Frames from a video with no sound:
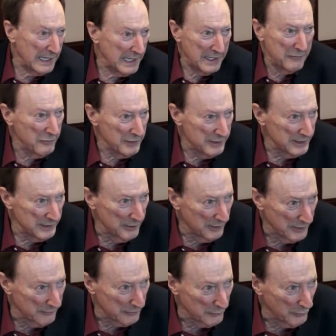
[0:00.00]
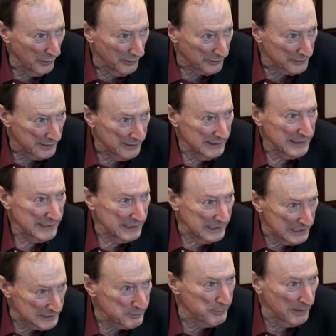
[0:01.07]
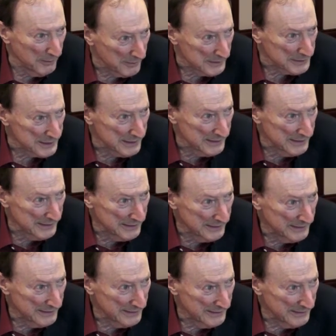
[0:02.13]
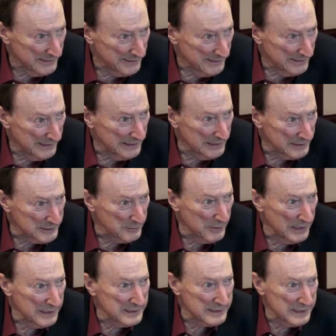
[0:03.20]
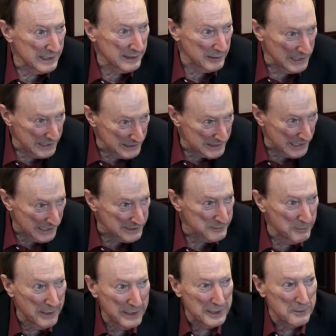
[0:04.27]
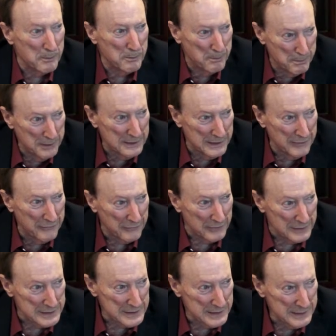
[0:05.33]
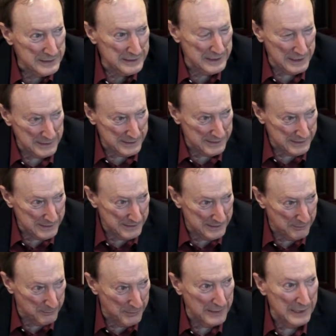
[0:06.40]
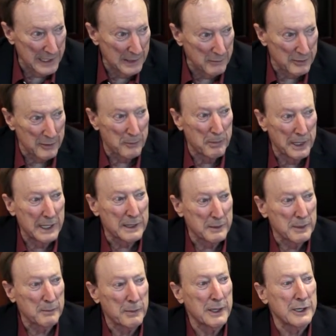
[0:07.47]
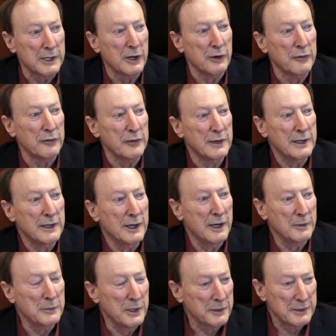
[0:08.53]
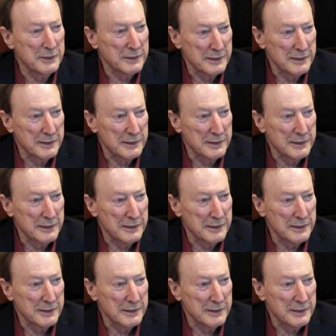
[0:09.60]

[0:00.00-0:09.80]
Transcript: everything I ever write gets published. And it has made a big difference, just being able to back off. Mm-hmm. I'm not